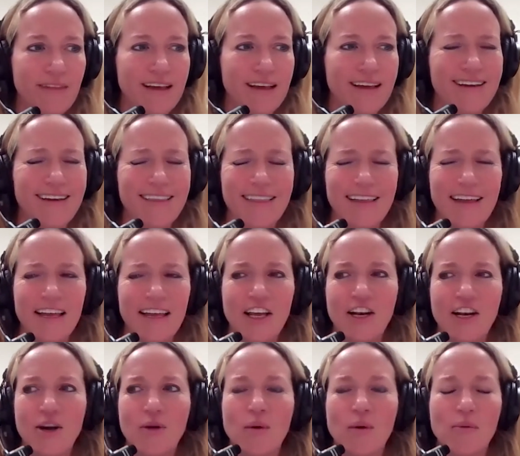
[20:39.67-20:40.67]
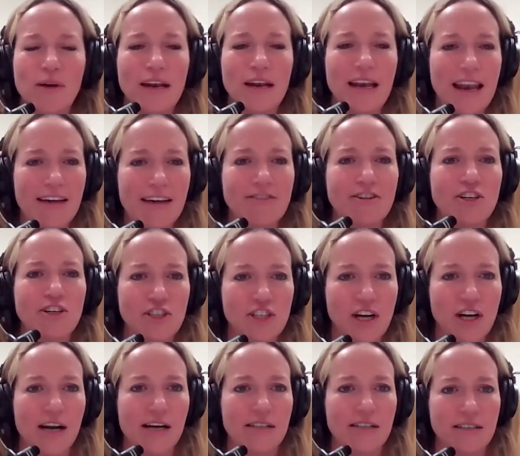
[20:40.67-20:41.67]
And I think, we would never
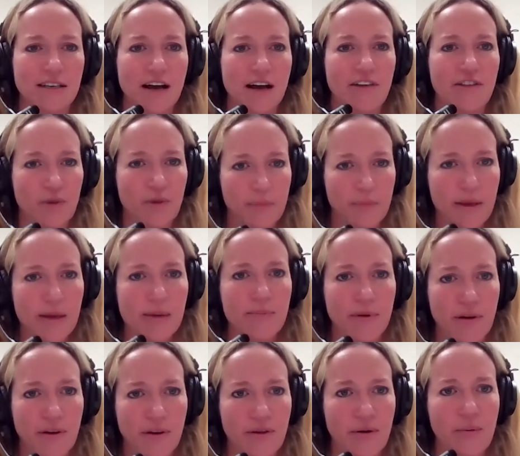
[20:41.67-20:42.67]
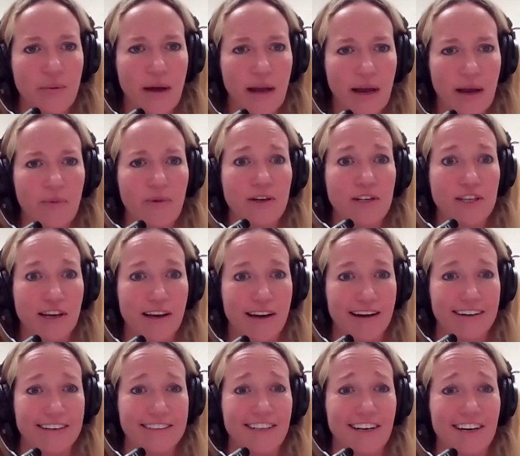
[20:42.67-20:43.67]
talk to other people the way we
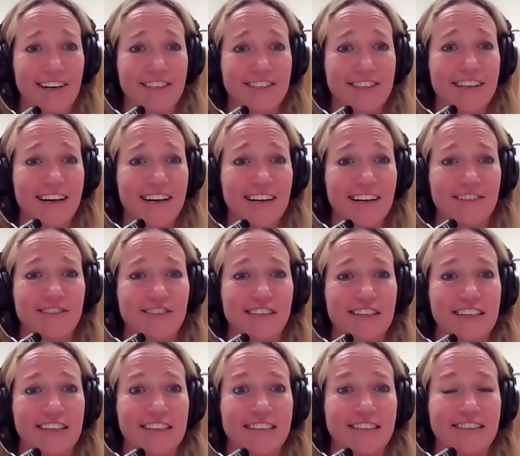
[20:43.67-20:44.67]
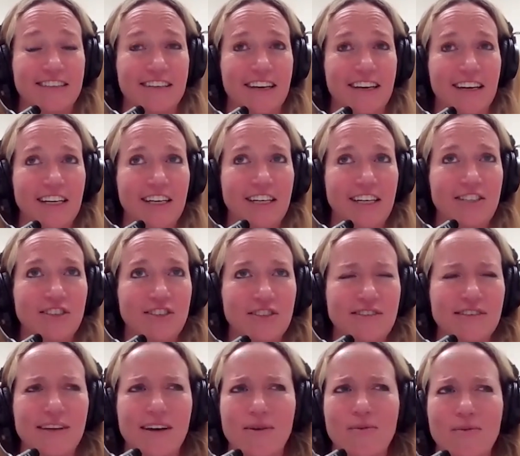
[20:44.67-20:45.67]
talk to ourselves. And it's
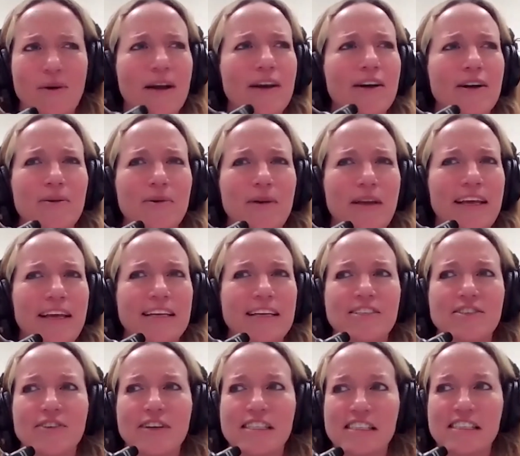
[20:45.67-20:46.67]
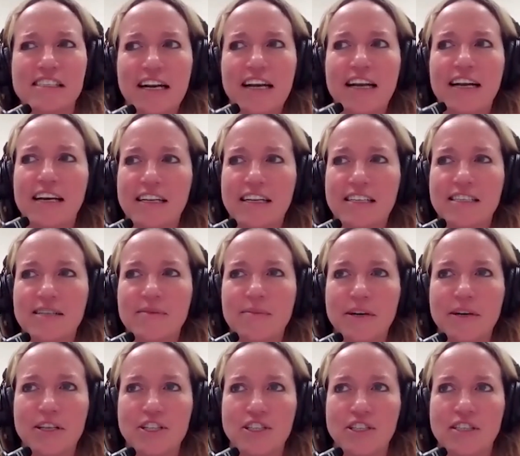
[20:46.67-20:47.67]
no wonder we get to anxiety and
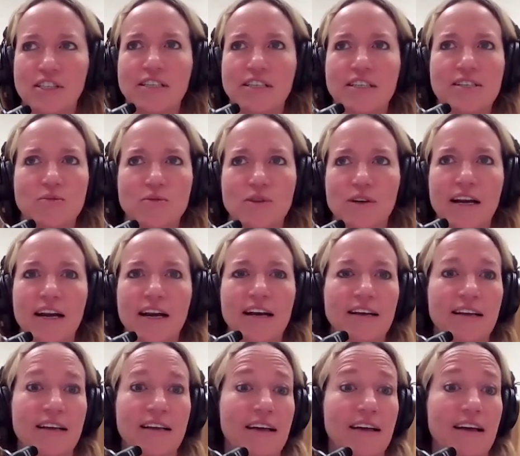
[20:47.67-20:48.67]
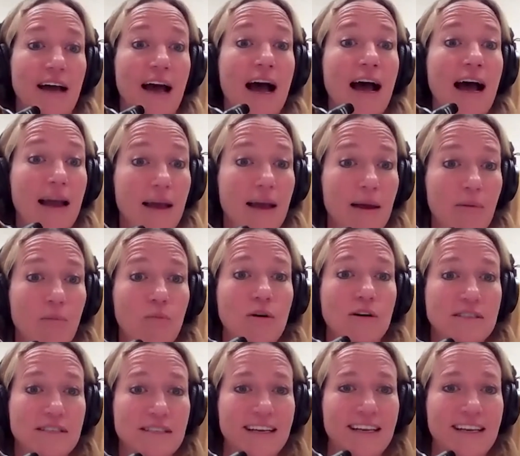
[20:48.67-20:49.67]
depression, because I
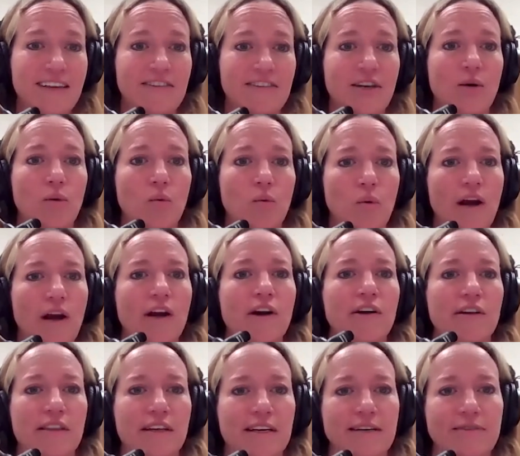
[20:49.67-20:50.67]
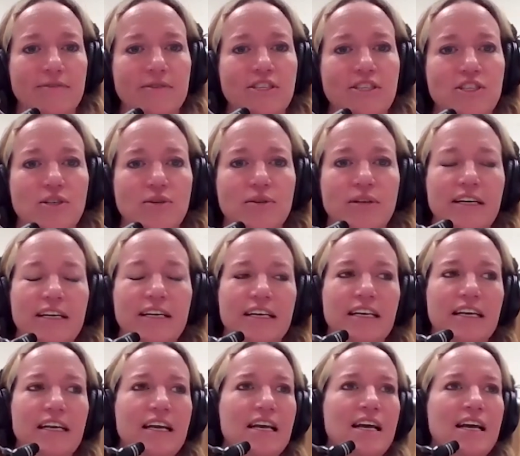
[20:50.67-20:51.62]
wasn't even aware that I was doing it.